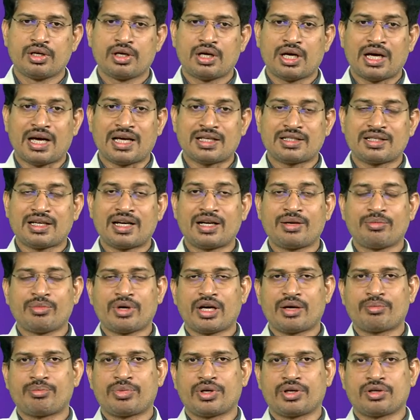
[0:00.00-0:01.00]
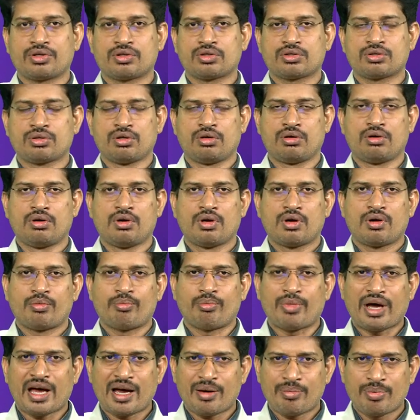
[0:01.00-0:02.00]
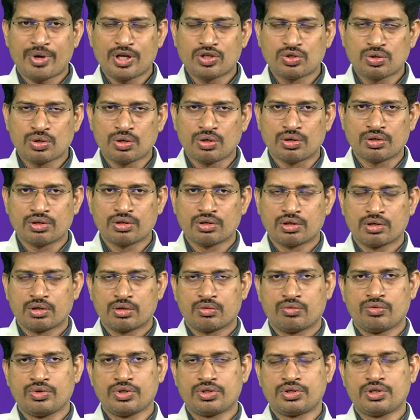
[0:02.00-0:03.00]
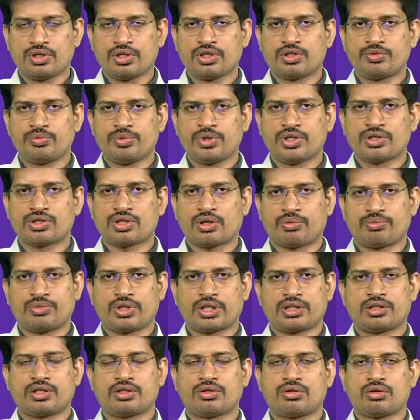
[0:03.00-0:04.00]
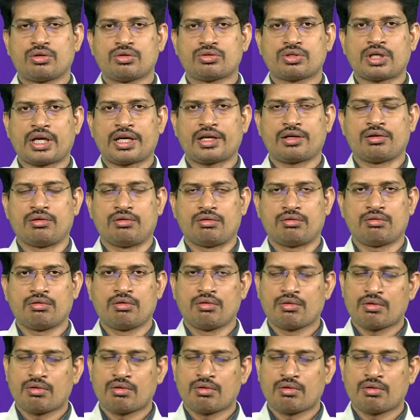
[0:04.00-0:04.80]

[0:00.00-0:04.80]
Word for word: Hazard mapping. So, map a zone which is being subjected to cyclone,